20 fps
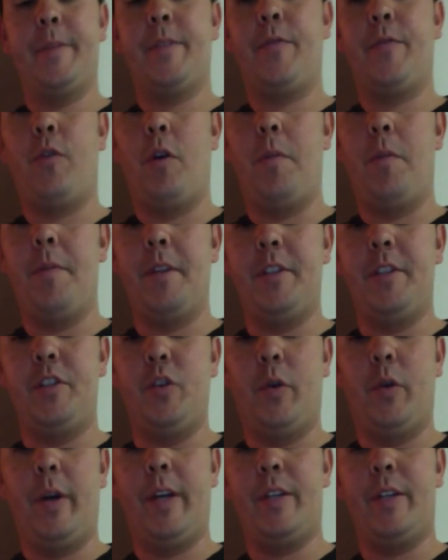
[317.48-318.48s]
form the
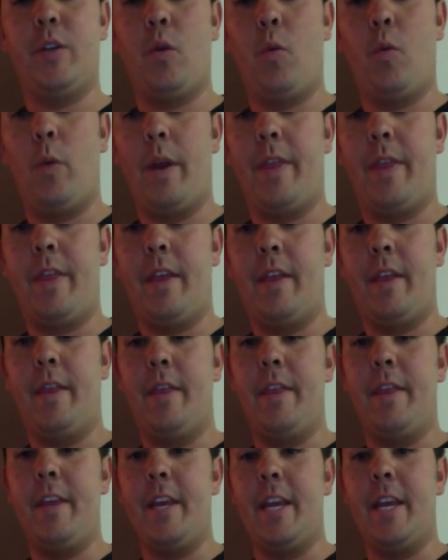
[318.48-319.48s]
joint with
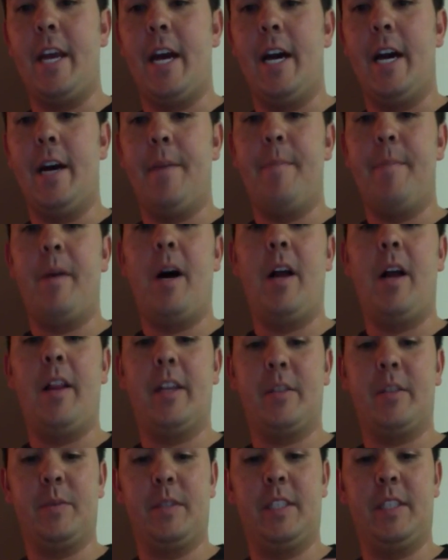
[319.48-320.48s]
the
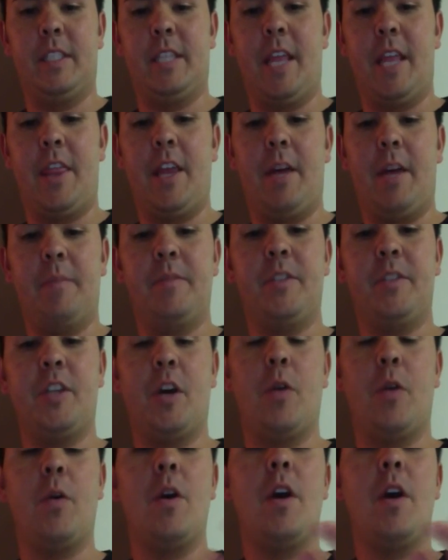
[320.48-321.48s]
pollex, which is the thumb.
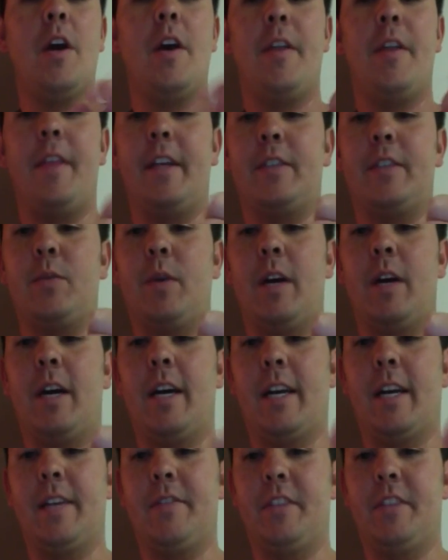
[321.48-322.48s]
So that's
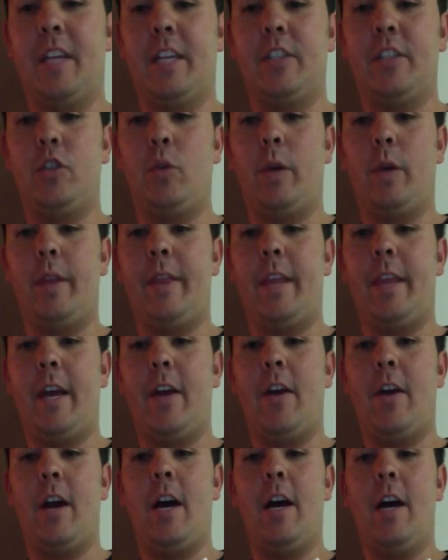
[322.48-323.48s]
what gives you that joint
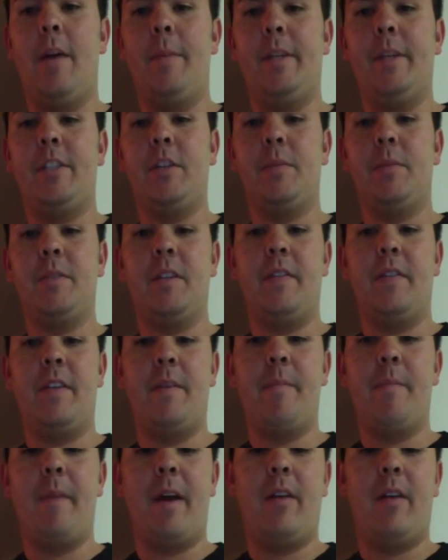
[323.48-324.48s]
there. In terms of
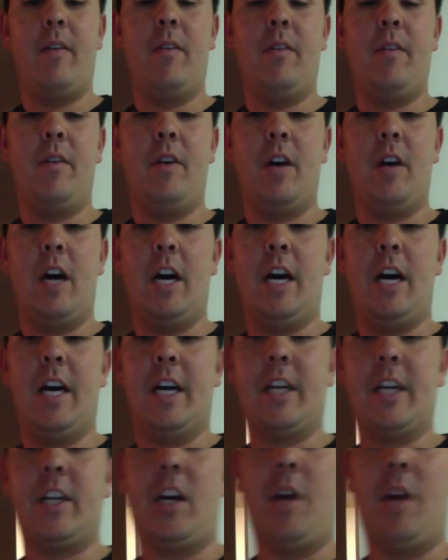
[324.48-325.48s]
the metal
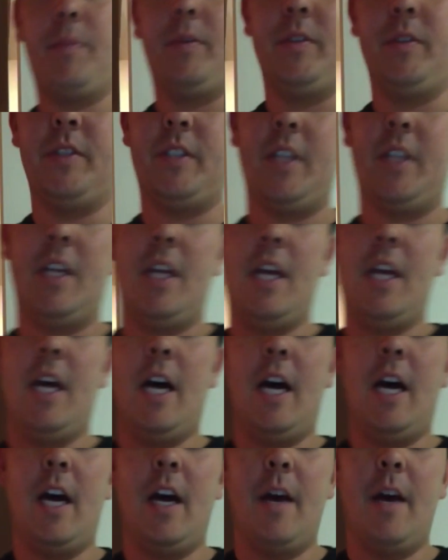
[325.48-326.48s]
carpals,
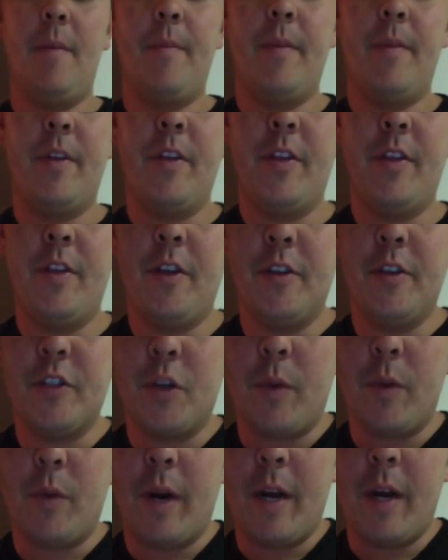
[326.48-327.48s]
those
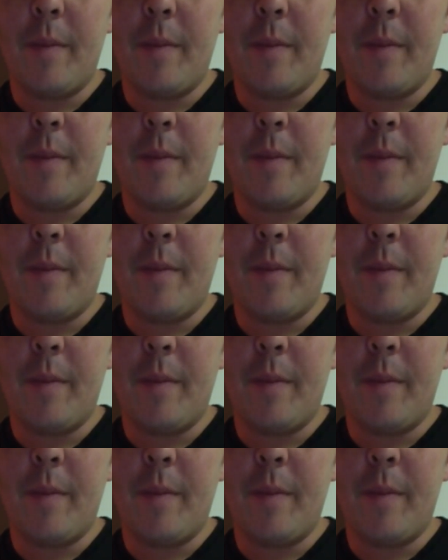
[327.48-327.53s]
are right up